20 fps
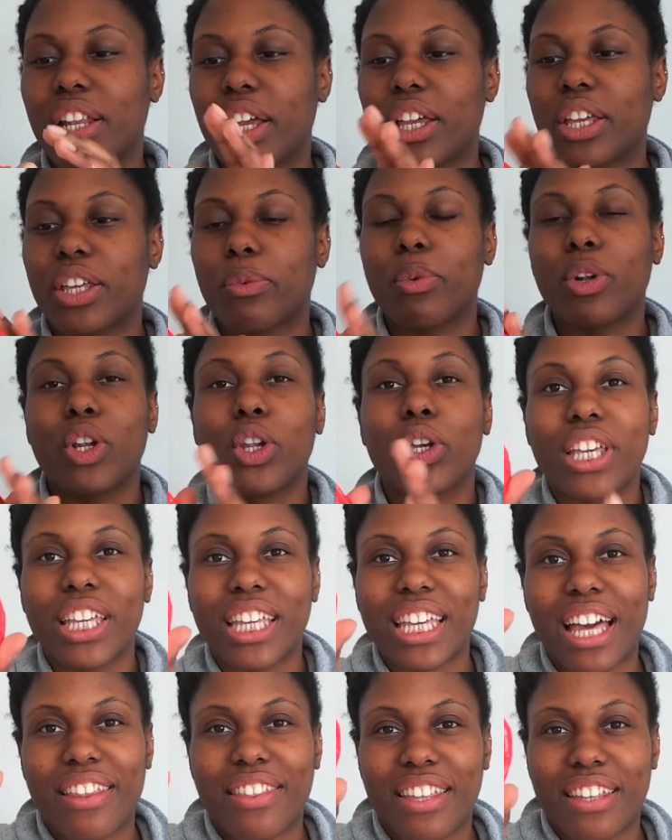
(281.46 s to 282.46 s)
like,
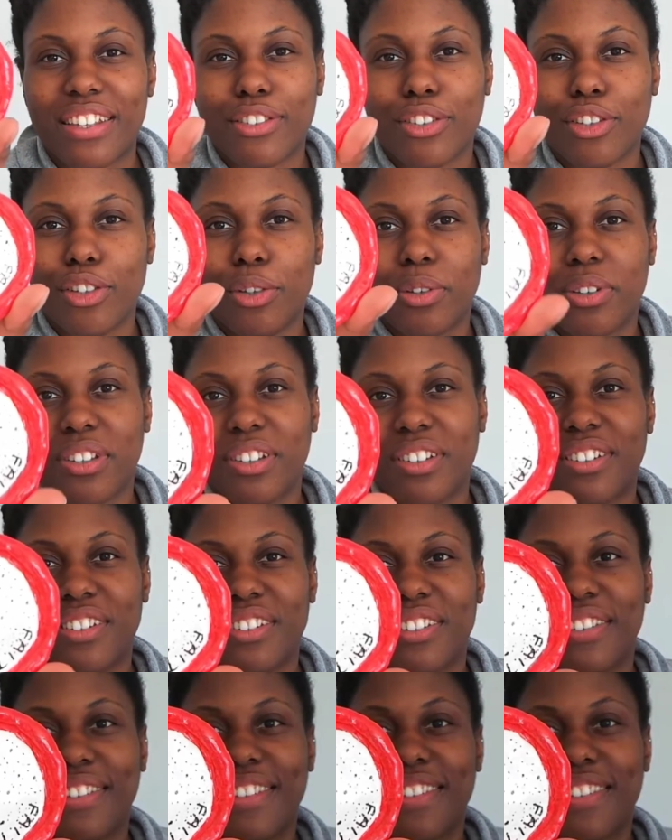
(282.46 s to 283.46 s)
looking at this, you
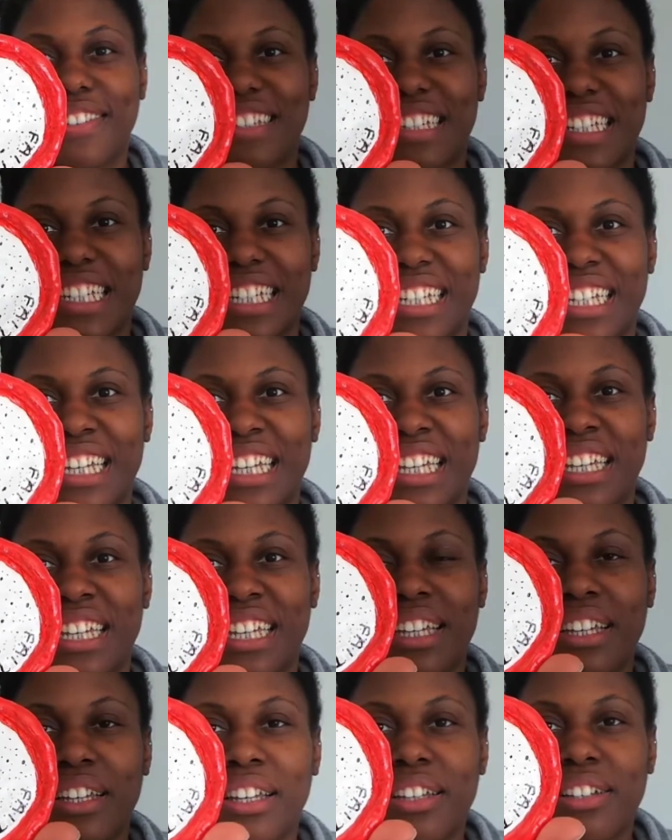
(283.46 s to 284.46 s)
can see
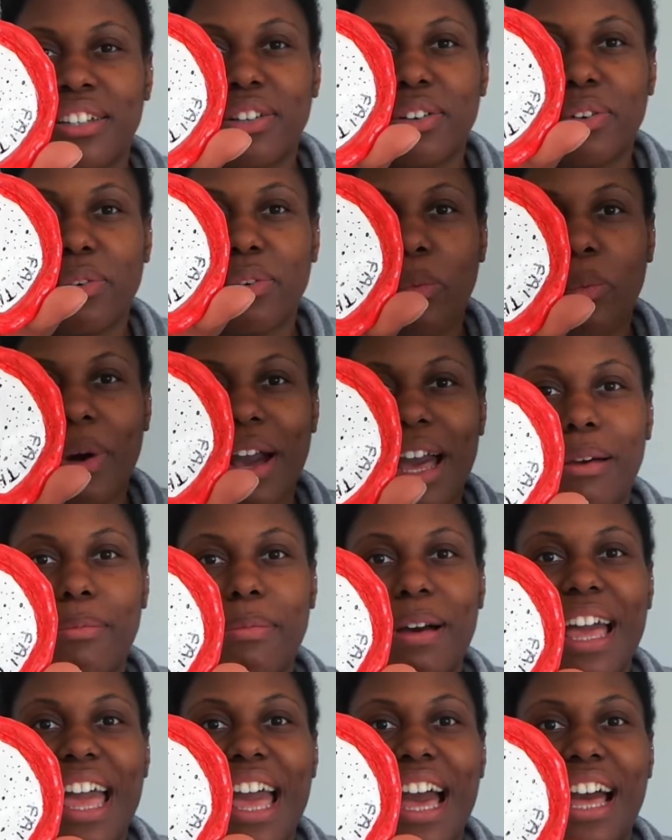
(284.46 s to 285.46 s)

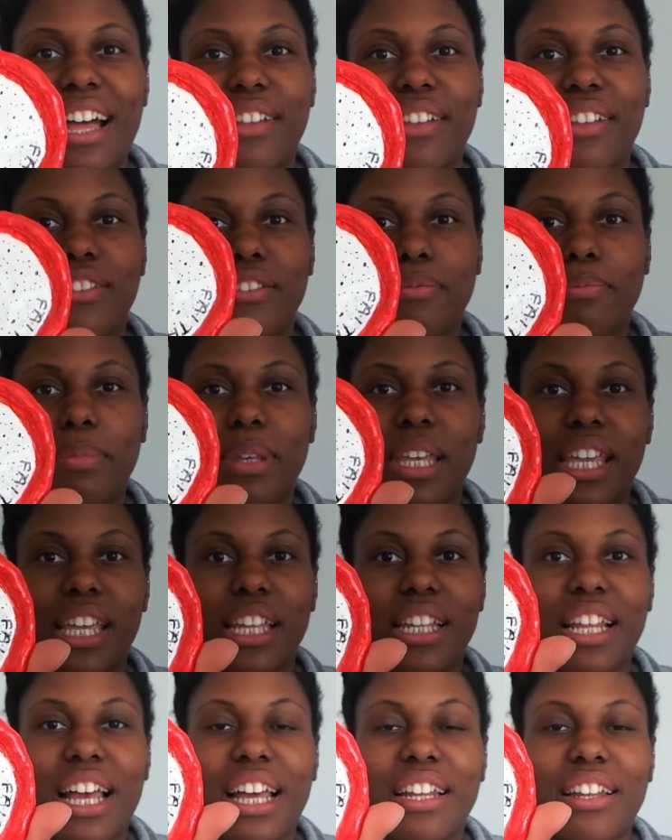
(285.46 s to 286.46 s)
where my hands have
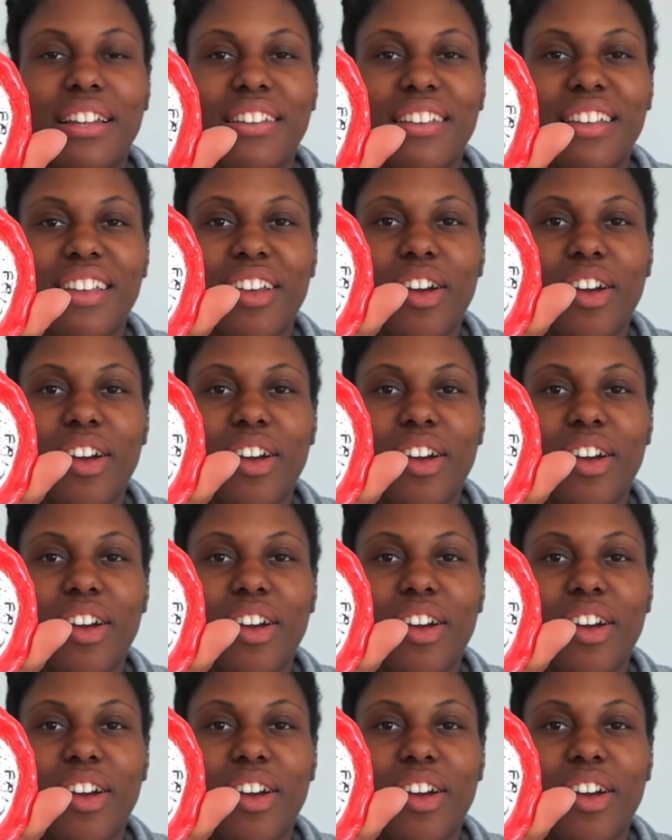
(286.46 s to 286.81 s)
been, and